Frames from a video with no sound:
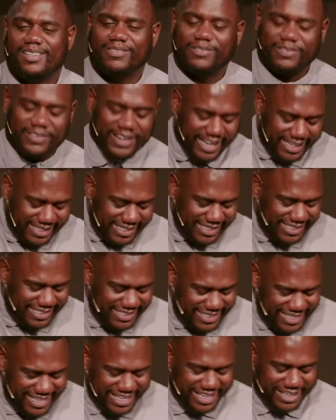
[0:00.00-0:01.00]
When I
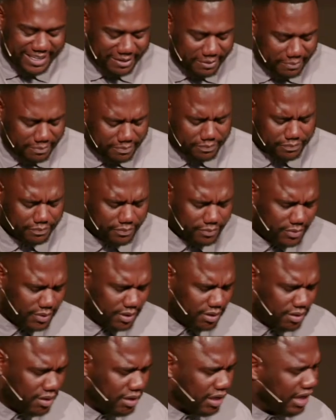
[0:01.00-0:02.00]
seek Him,
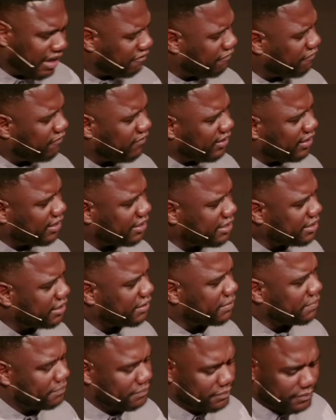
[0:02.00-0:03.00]
I find
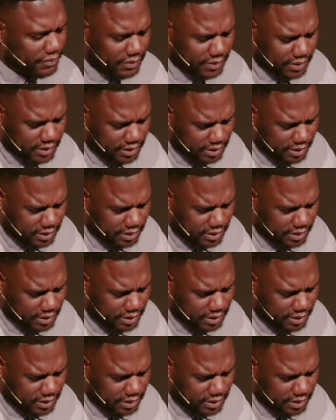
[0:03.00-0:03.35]
Him.